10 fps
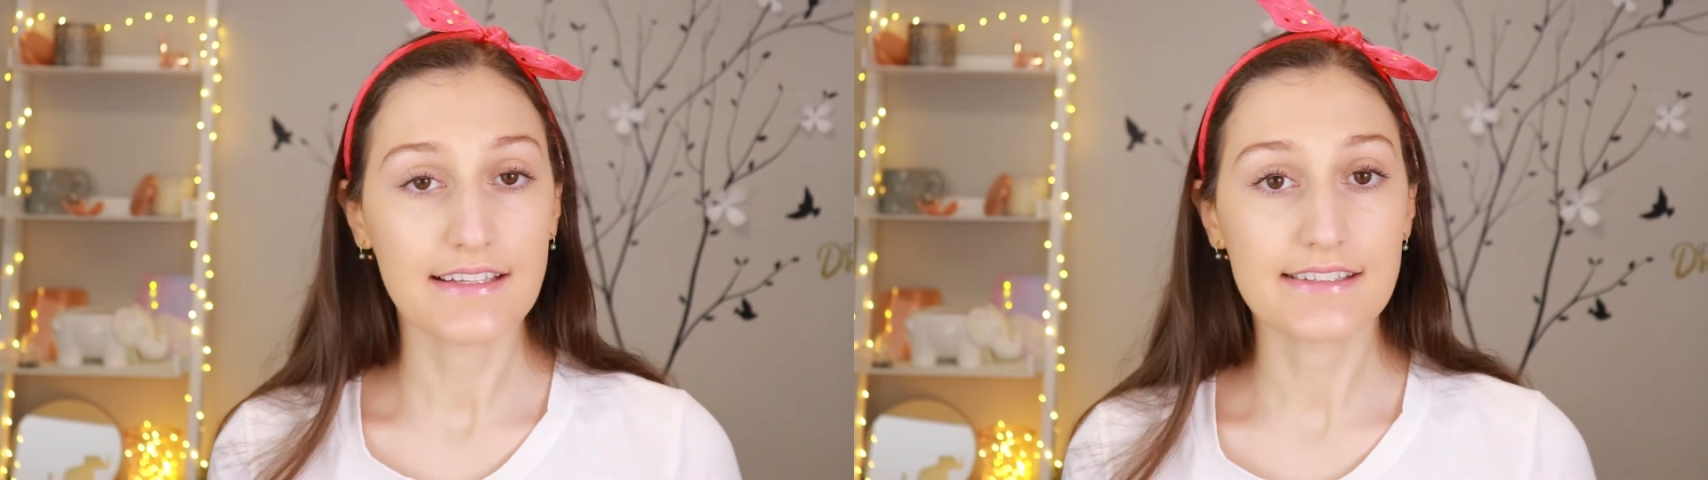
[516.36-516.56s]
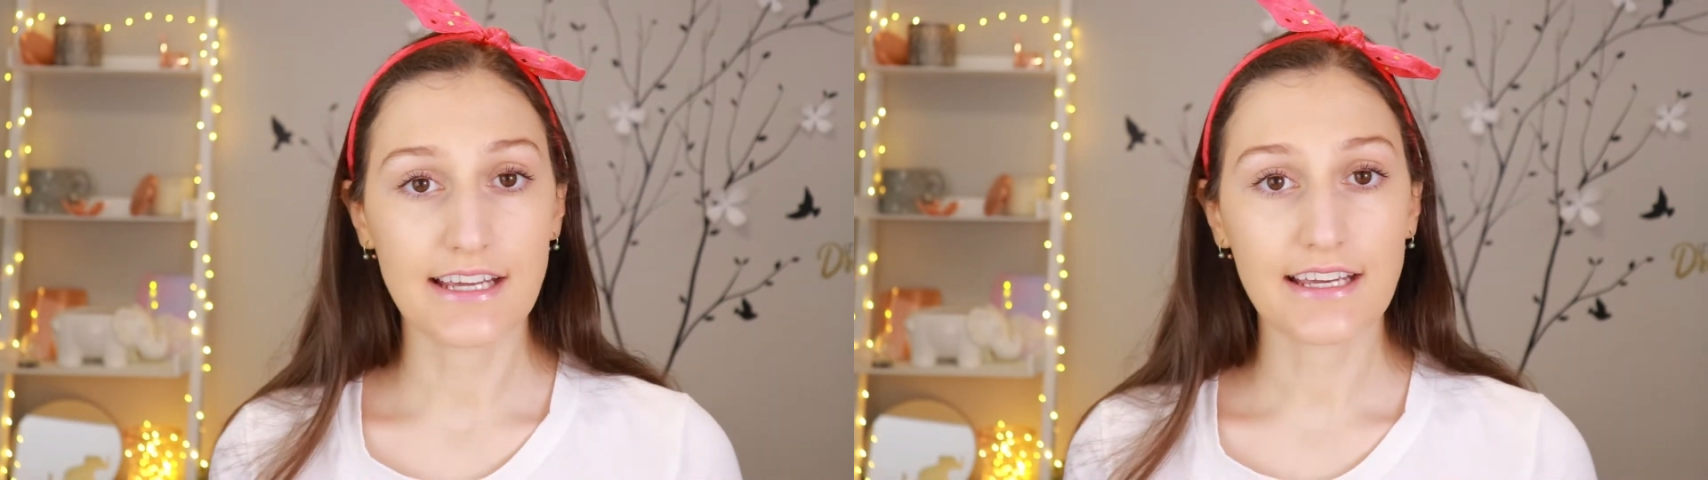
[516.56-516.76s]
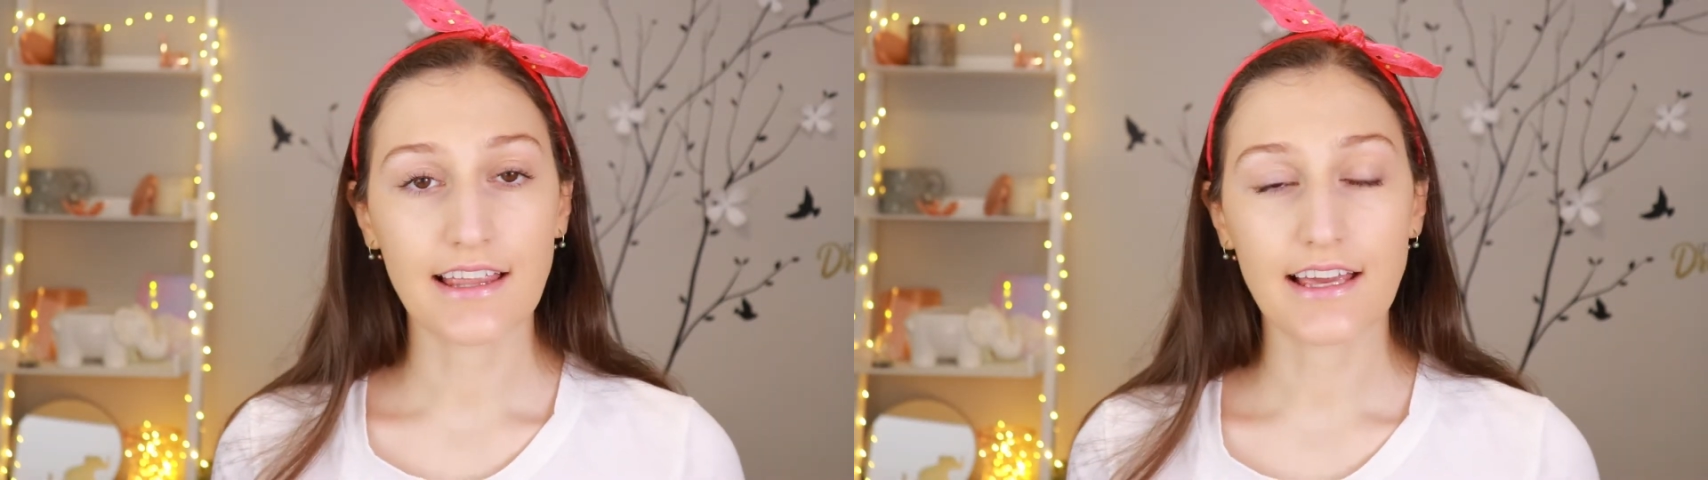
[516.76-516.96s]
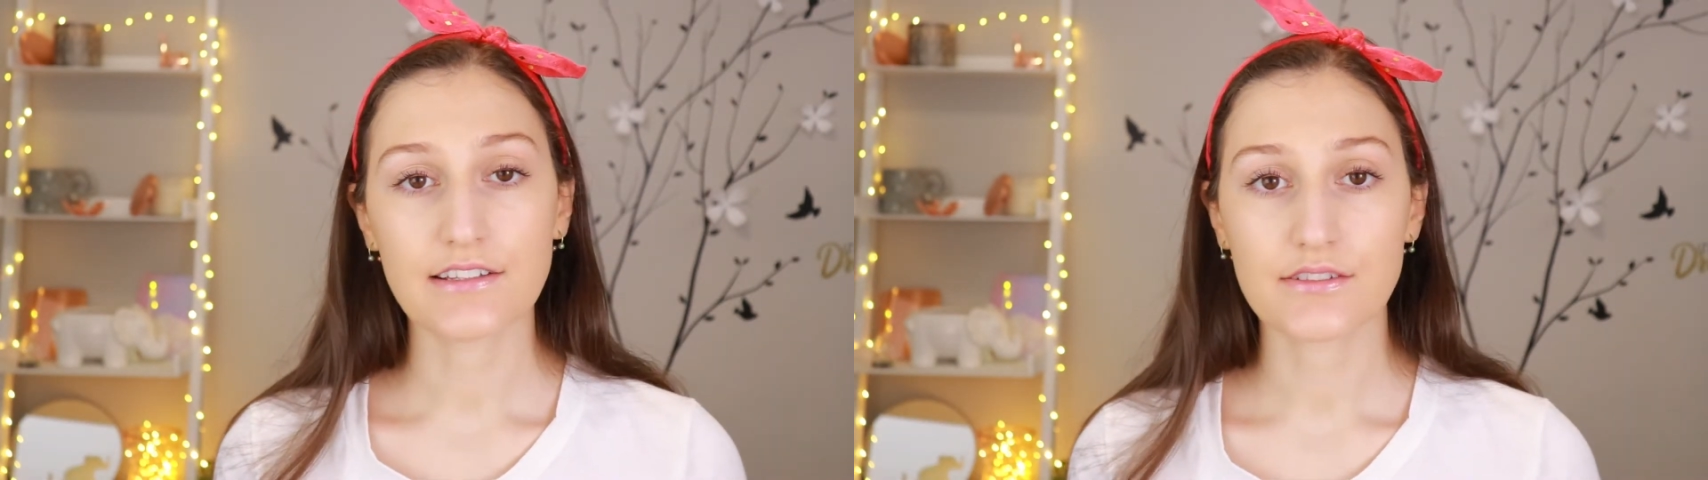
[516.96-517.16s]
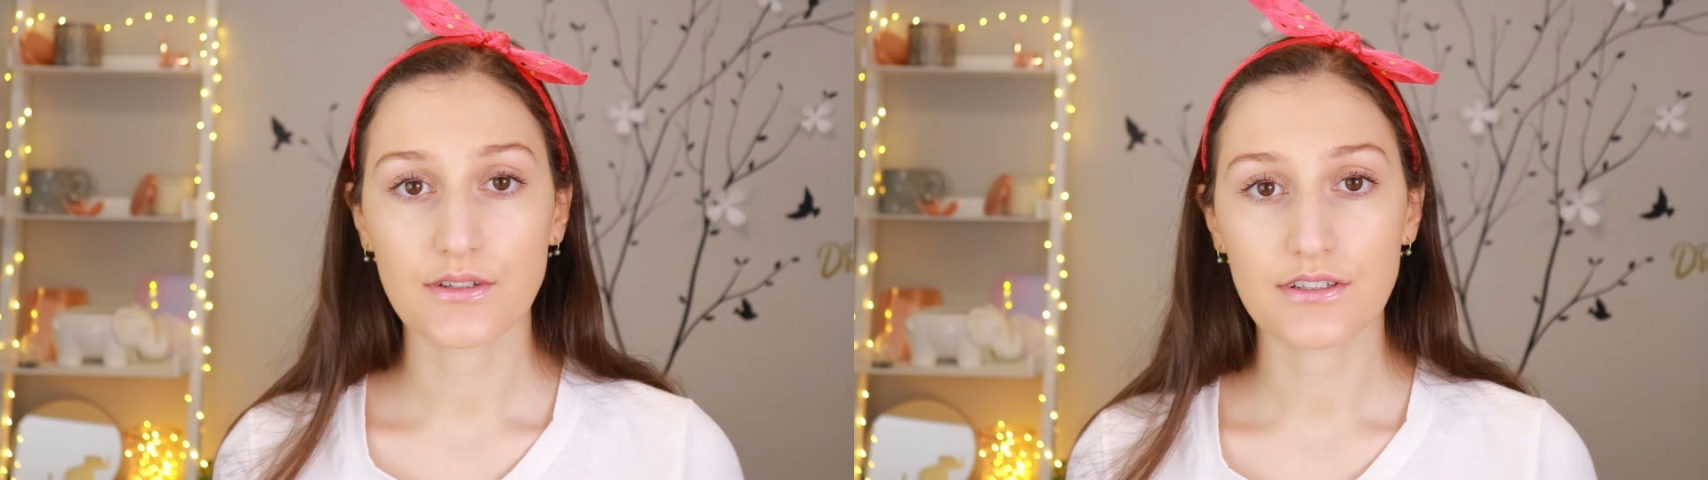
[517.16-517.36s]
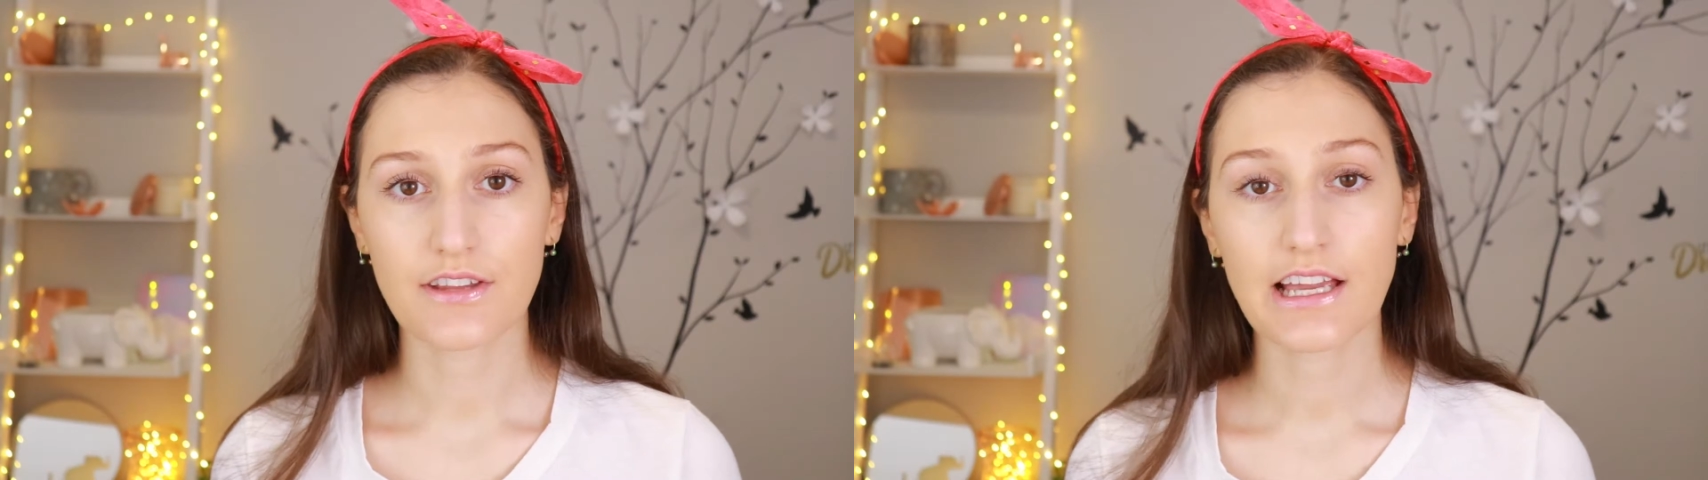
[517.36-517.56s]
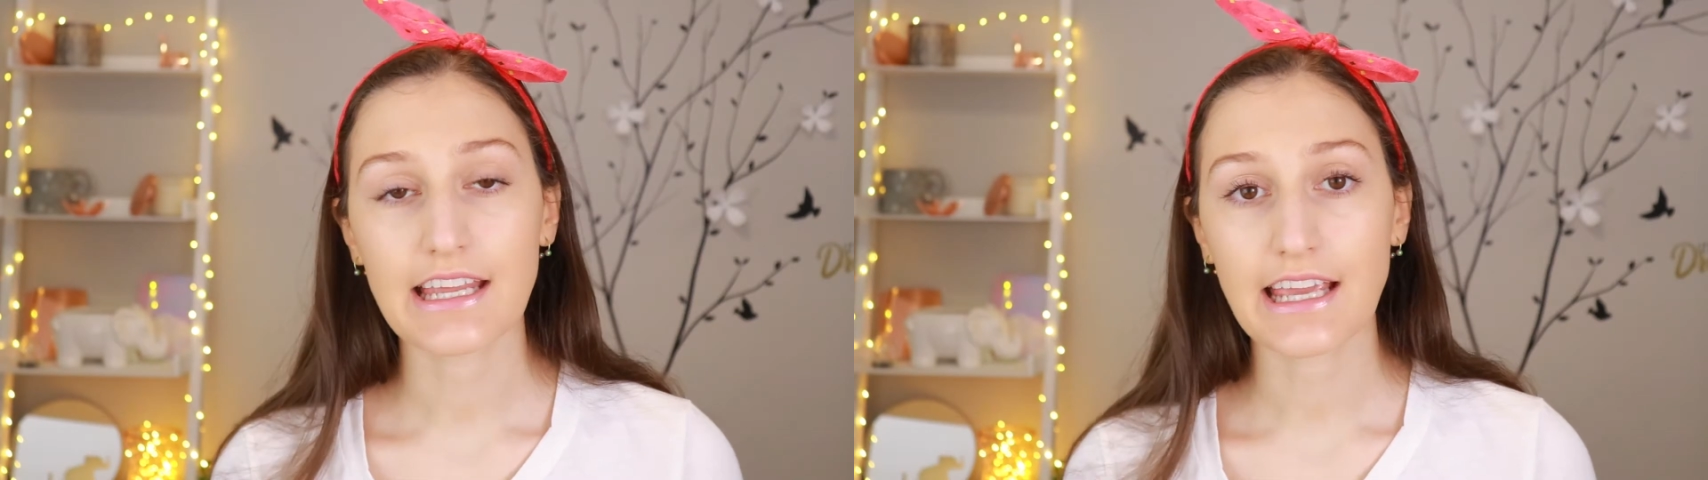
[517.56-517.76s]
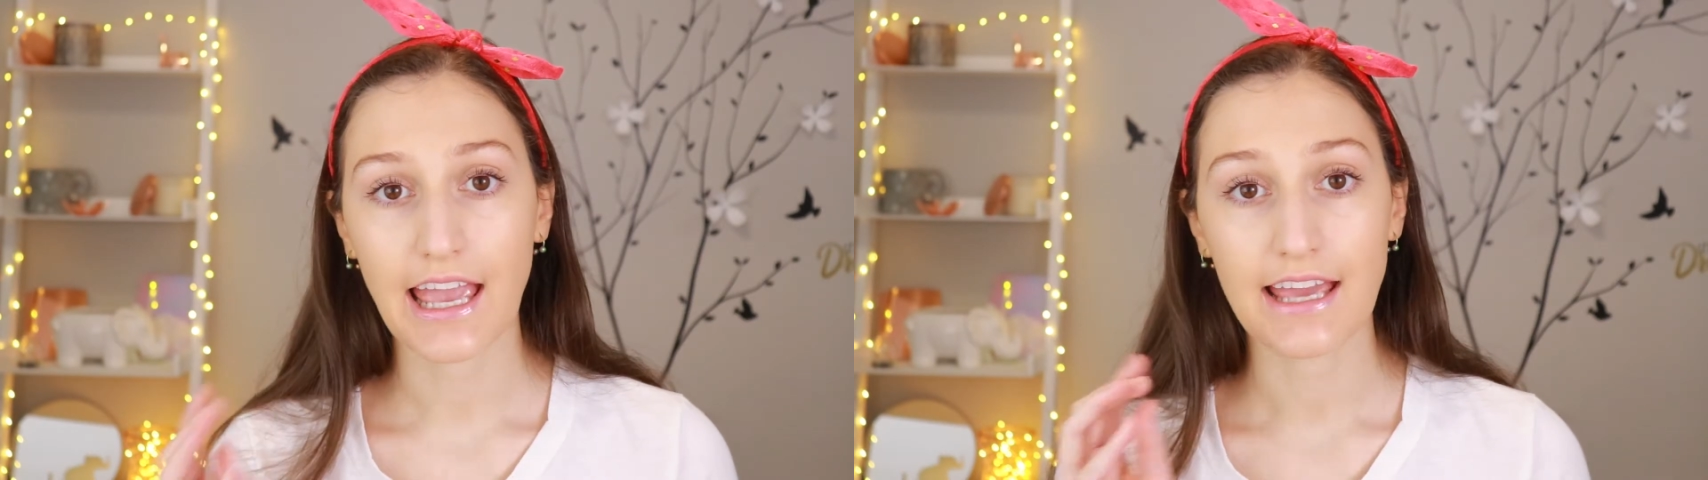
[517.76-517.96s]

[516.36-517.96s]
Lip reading: daylight sort of lighting,